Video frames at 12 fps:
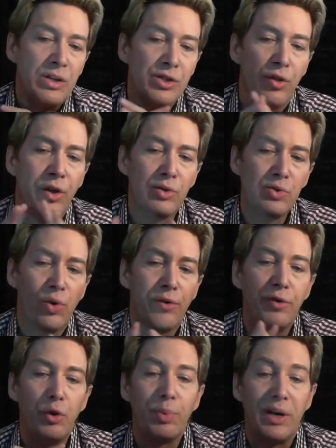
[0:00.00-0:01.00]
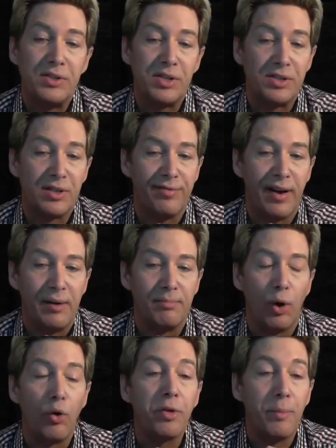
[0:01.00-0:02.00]
So those are a few places to
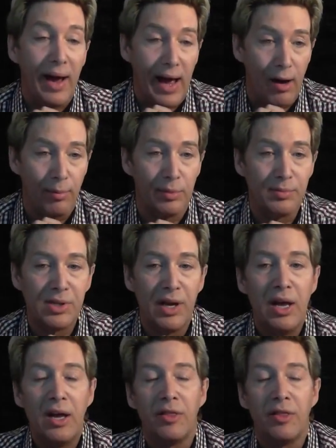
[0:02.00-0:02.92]
find both of my albums.